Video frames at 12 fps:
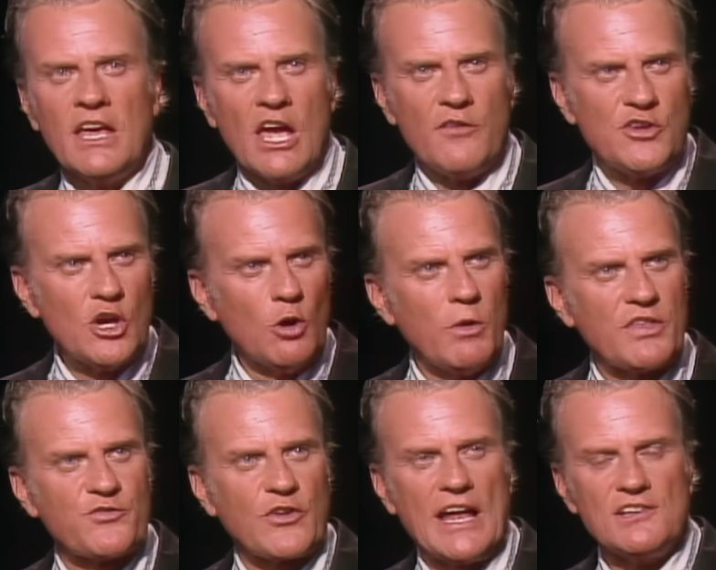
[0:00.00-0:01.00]
If you're
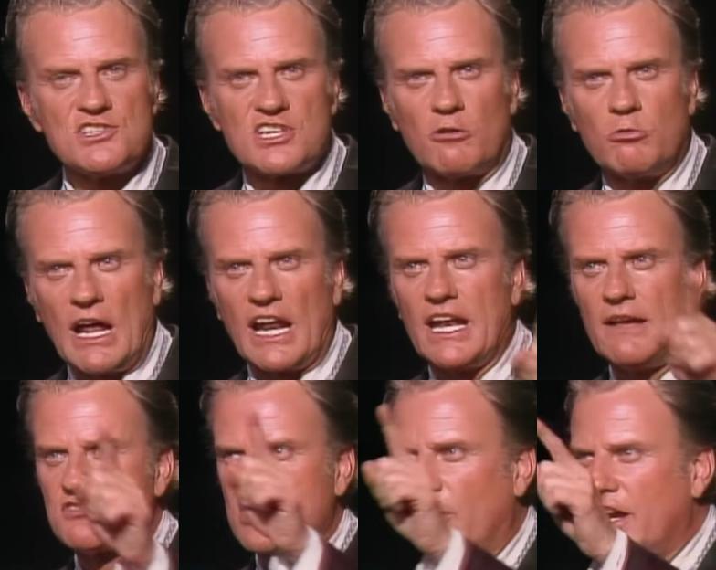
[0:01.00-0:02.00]
with friends or
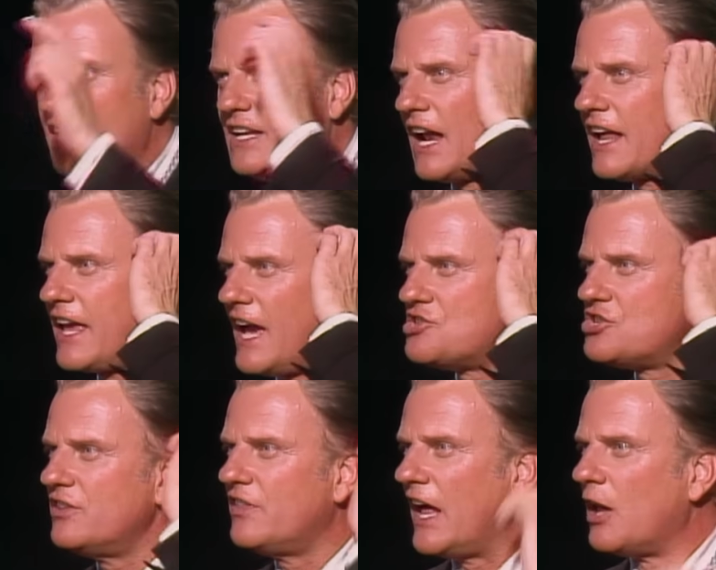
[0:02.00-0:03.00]
relatives or in a
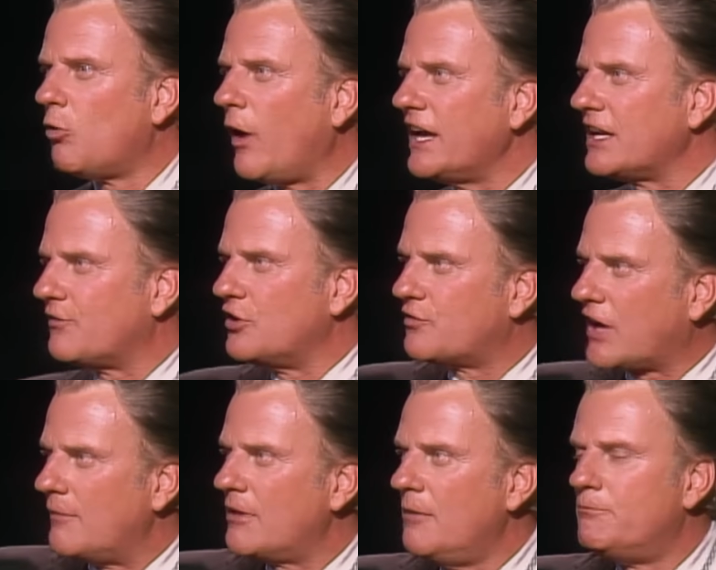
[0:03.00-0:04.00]
delegation, they'll wait. If you've
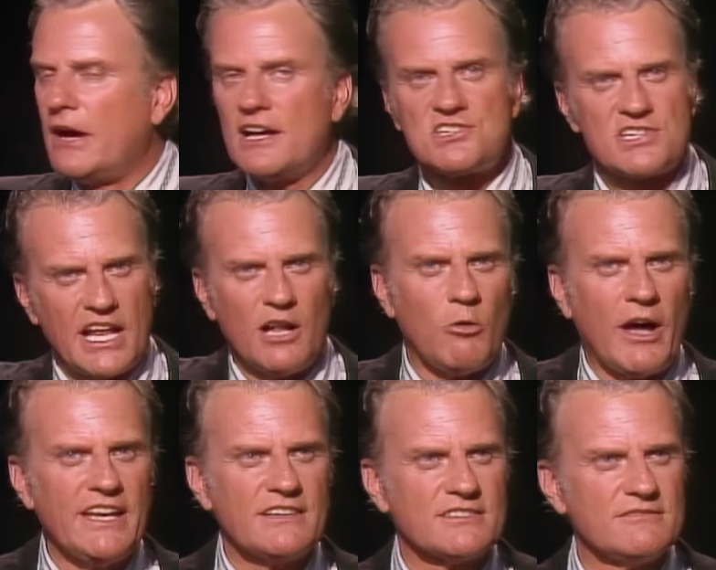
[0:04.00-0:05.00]
come in a bus, they'll wait.